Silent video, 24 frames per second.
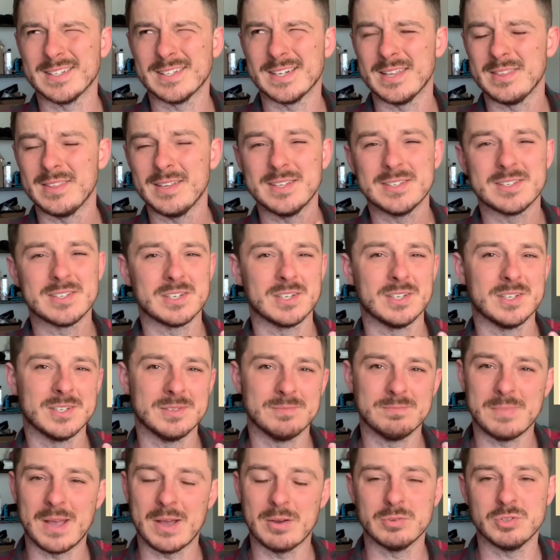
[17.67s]
I think it's
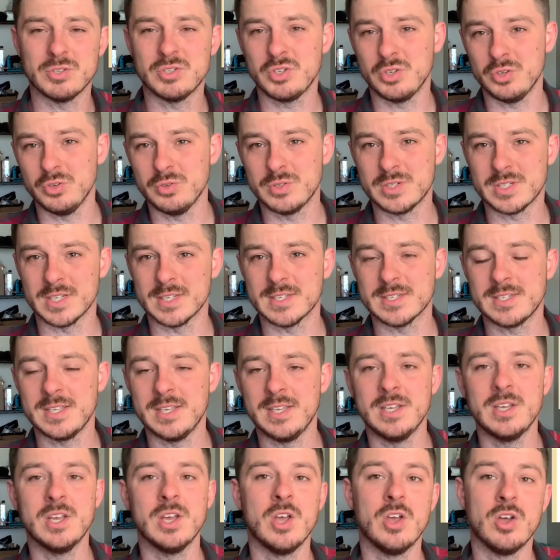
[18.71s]
about
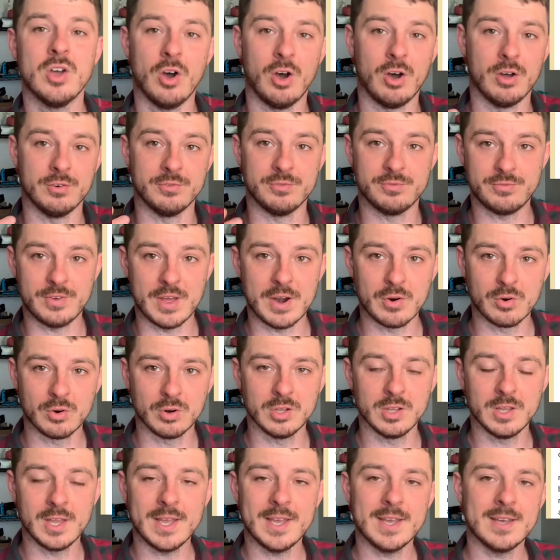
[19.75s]
260 on
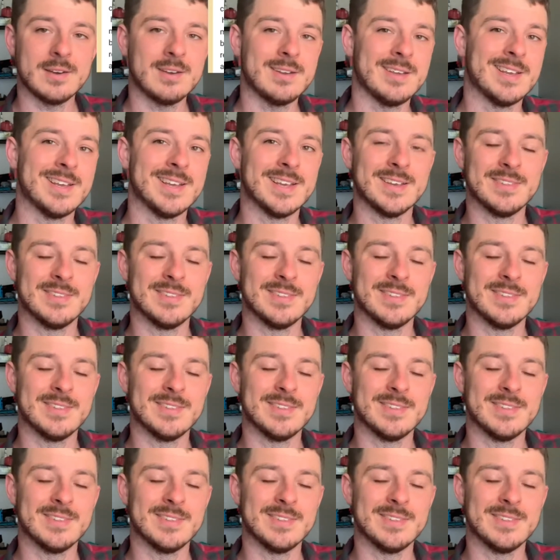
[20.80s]
federal land.